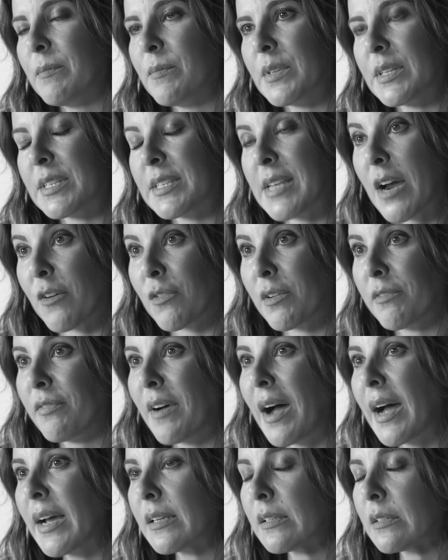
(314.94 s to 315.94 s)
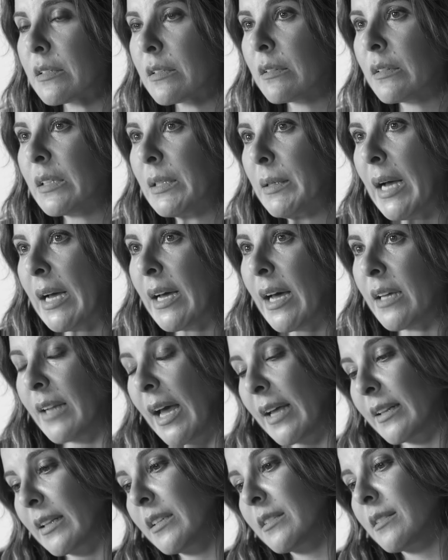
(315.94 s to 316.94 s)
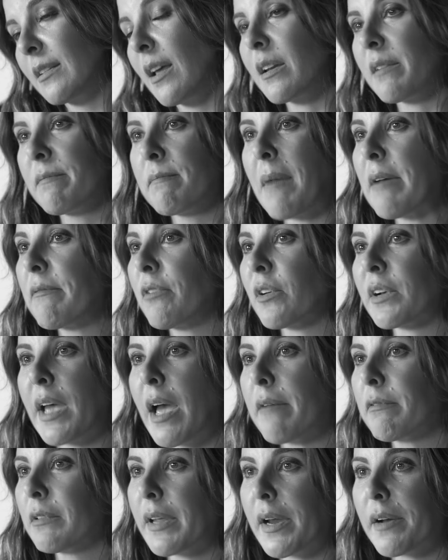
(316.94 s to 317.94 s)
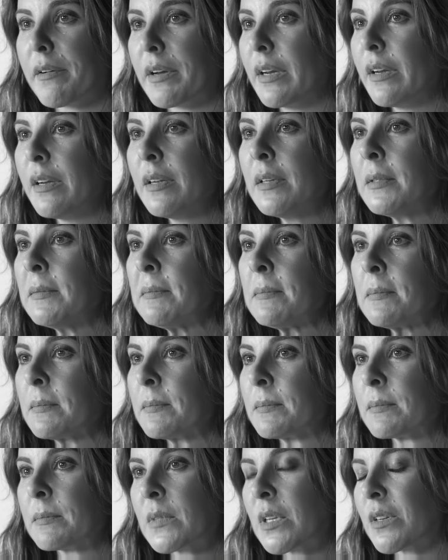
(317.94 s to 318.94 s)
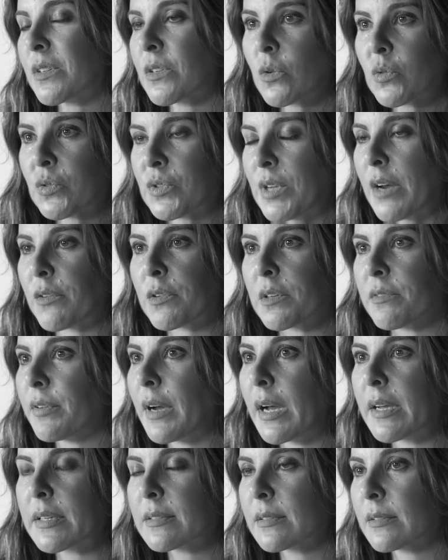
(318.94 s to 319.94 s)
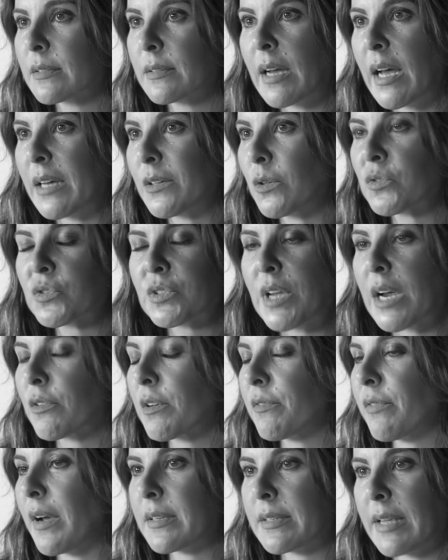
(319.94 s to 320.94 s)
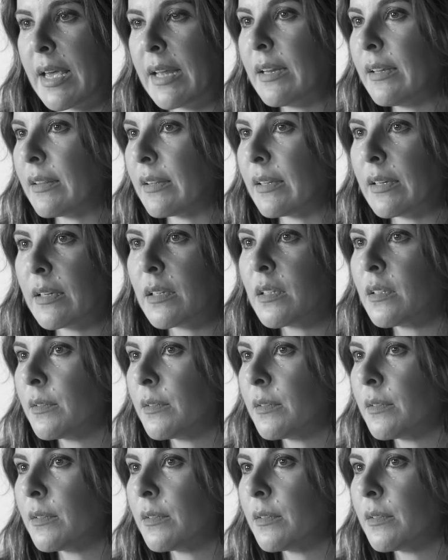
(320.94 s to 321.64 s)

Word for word: sacrifice, at least not in my vocabulary. There's no sacrifice. I don't sacrifice anything,